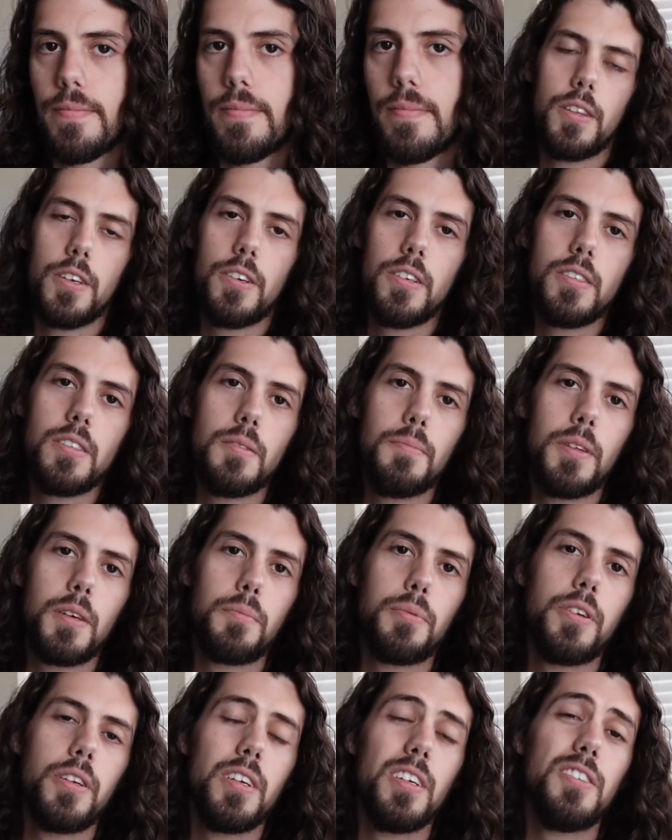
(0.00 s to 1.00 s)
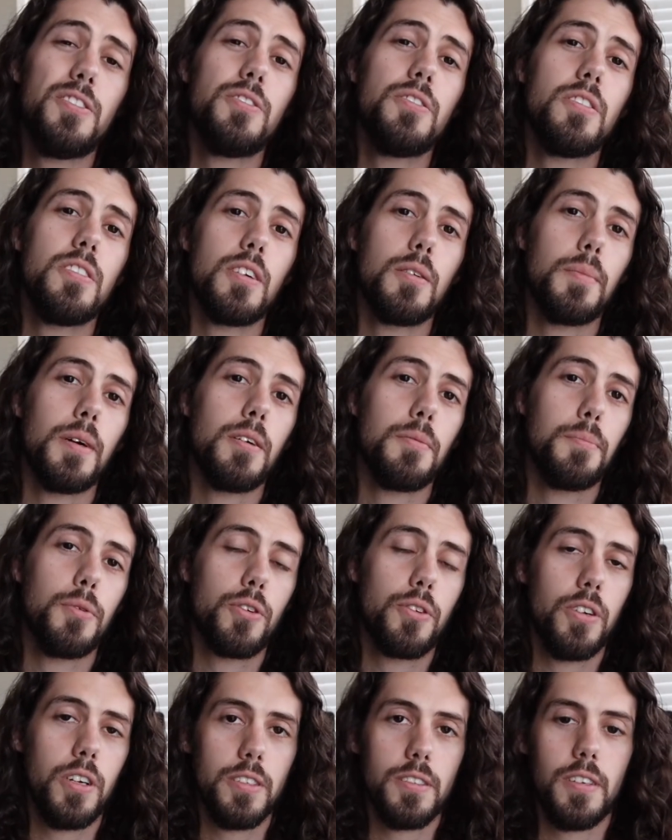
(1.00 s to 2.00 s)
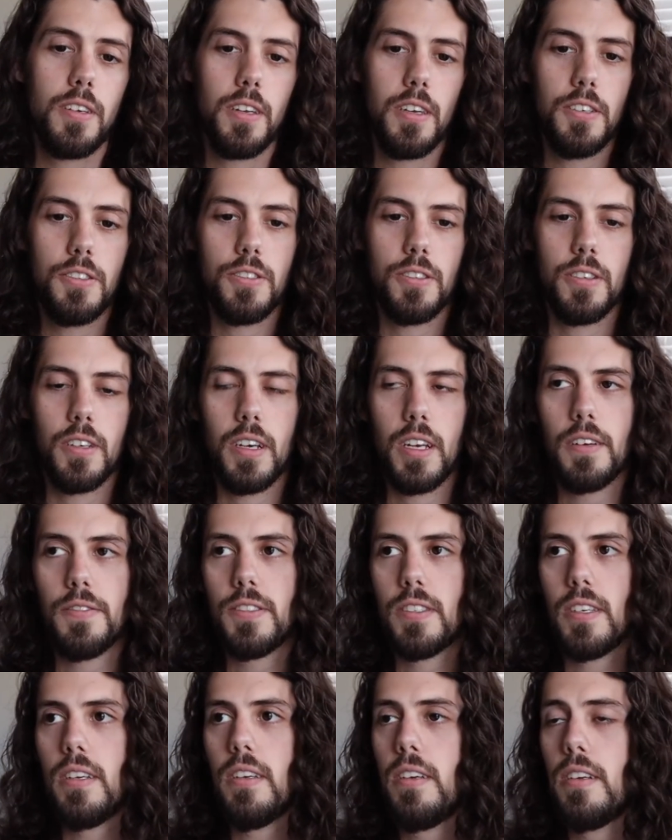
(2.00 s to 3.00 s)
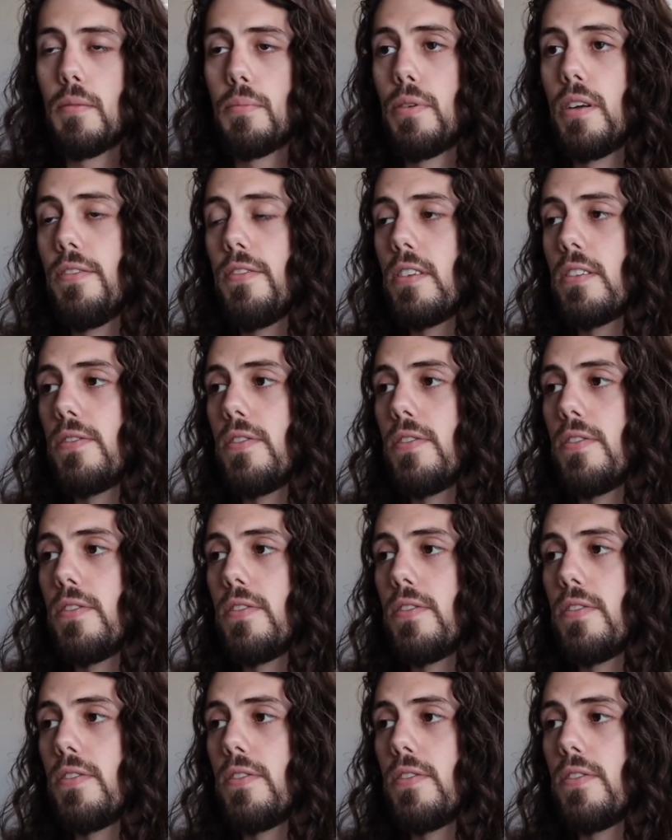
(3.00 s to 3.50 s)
There is something pretty interesting about procrastination, and I've said it in a previous